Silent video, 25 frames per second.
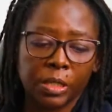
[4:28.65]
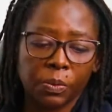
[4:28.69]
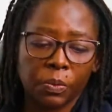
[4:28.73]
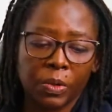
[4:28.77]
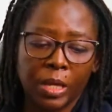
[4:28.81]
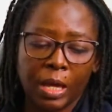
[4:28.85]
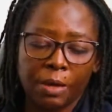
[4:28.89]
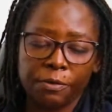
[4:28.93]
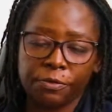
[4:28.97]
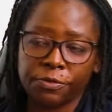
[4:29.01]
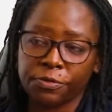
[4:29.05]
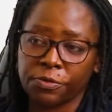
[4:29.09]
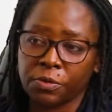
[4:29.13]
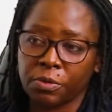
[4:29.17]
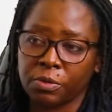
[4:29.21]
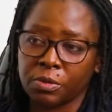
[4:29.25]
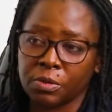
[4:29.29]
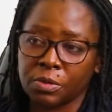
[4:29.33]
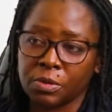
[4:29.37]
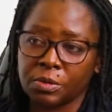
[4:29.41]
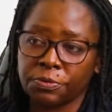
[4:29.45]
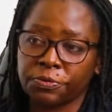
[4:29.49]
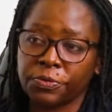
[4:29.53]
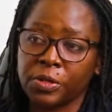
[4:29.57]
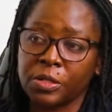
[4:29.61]
have
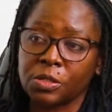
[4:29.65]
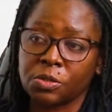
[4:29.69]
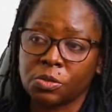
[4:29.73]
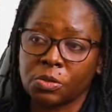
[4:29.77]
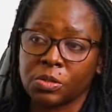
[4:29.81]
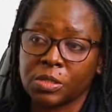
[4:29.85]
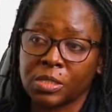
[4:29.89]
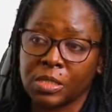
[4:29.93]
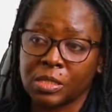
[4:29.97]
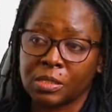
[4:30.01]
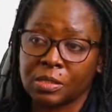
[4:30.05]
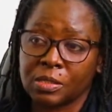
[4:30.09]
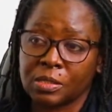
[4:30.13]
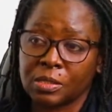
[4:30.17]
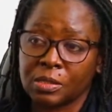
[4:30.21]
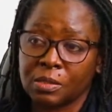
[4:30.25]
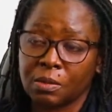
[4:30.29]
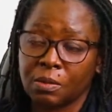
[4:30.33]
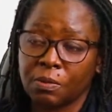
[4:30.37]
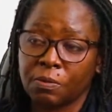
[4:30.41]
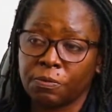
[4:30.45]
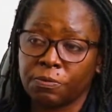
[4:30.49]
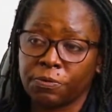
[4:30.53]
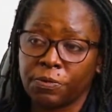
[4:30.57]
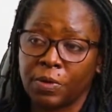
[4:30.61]
different sources
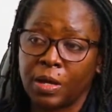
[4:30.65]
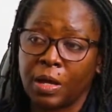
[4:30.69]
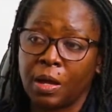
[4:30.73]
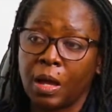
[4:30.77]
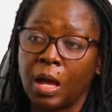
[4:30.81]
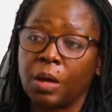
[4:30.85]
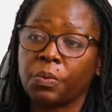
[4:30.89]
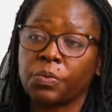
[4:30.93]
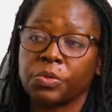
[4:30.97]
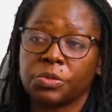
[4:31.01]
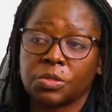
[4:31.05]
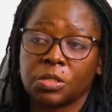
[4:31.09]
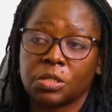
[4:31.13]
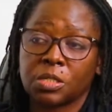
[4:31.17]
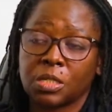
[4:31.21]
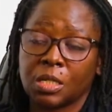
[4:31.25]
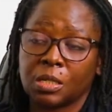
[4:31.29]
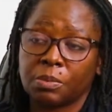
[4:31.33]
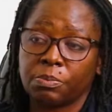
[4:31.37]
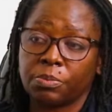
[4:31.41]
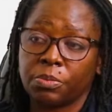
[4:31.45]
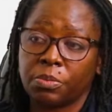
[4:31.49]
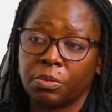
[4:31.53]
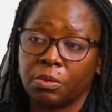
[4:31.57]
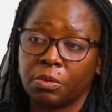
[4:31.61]
of
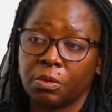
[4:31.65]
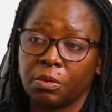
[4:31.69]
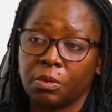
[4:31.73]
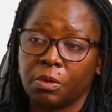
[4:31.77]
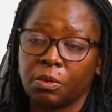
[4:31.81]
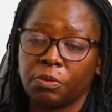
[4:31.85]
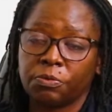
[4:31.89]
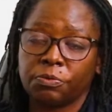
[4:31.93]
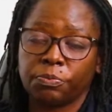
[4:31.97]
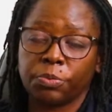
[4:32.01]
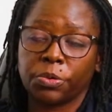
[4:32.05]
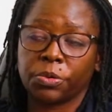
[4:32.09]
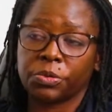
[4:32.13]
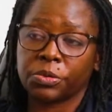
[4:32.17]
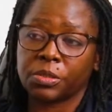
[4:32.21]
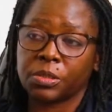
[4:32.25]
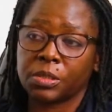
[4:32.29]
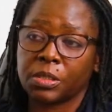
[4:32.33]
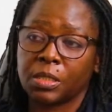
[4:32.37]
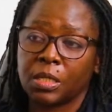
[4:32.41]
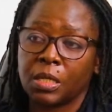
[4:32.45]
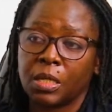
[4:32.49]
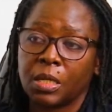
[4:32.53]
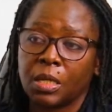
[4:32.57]
acquisition of books.